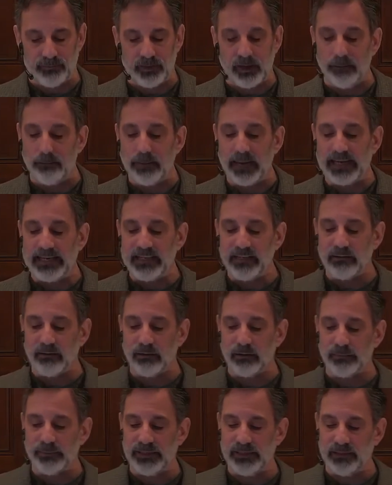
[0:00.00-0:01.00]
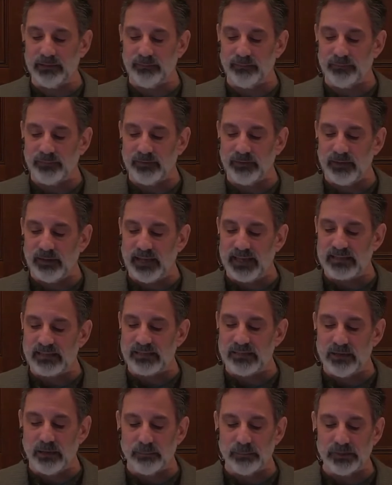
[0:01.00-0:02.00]
a mighty army, as
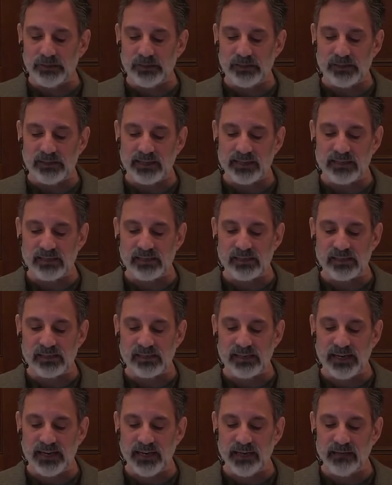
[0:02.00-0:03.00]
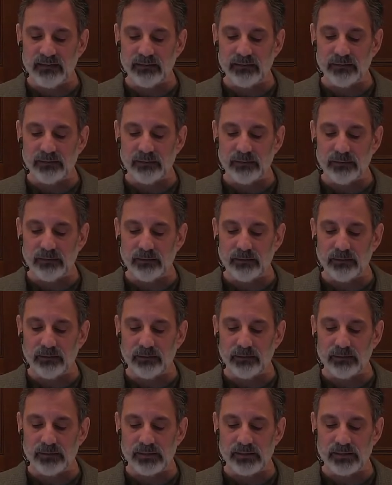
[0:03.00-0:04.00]
numberless as the sand along
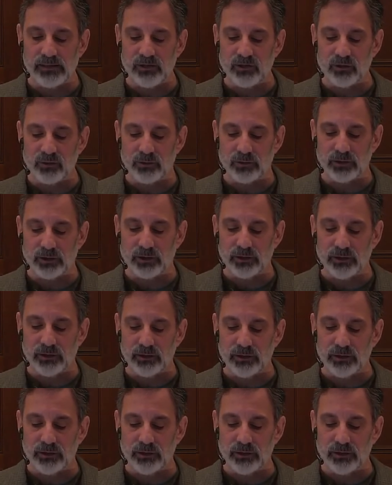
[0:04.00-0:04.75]
the seashore.